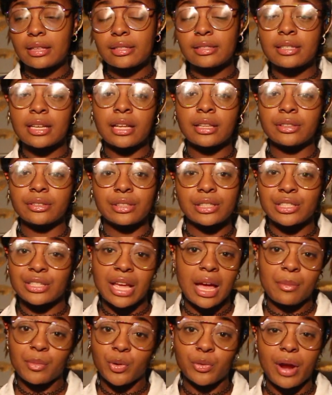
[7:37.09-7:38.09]
tell her it's
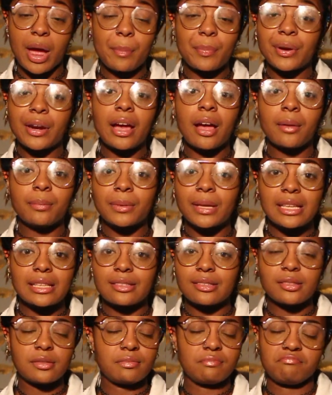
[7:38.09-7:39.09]
time to wrap it up.
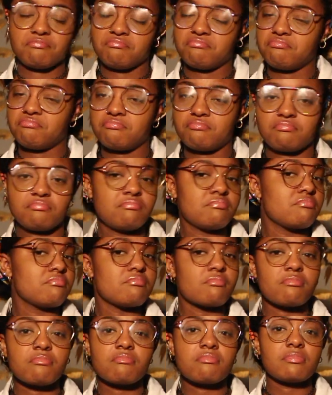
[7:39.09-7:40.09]
Because
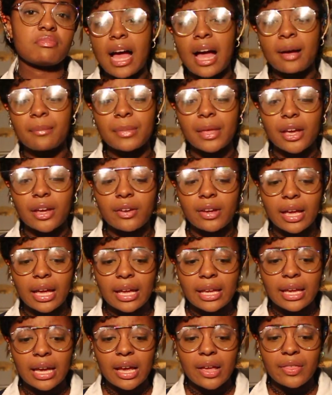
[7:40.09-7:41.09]
I'm like,
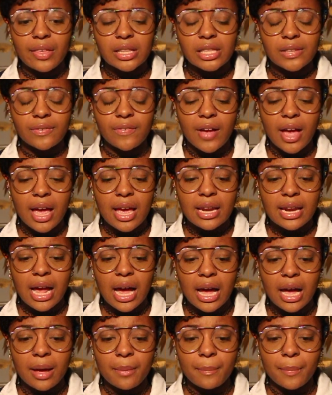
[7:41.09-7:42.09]
okay, yeah, that's fine.
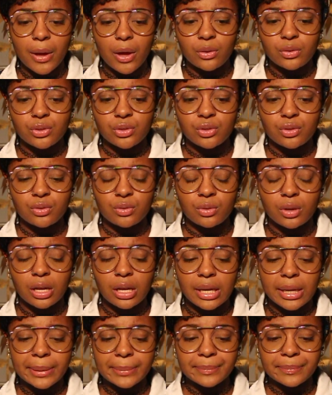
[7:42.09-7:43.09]
I'm about to,
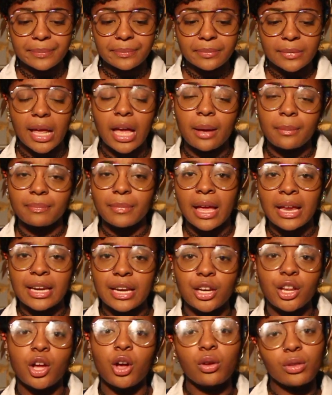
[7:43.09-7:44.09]
I
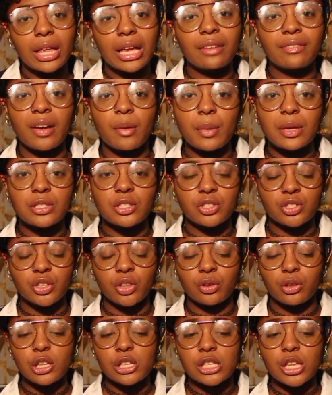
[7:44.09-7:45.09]
need to go, like, find my
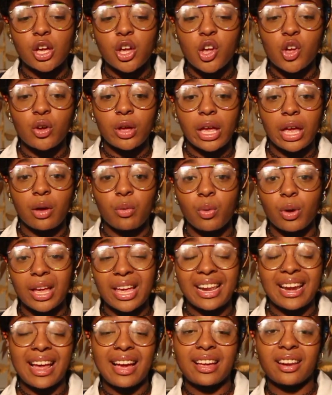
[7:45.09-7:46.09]
sister. He's like, okay, well,
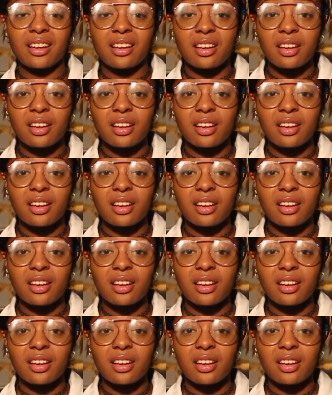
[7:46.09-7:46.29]
can I get a